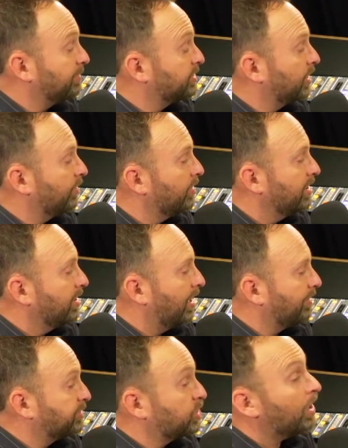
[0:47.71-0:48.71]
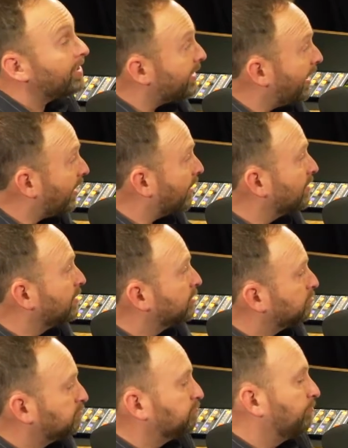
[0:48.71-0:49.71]
So um, starting there,
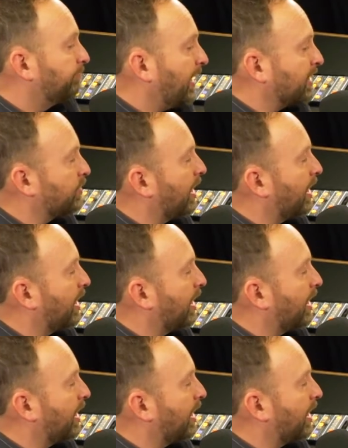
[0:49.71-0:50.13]
that's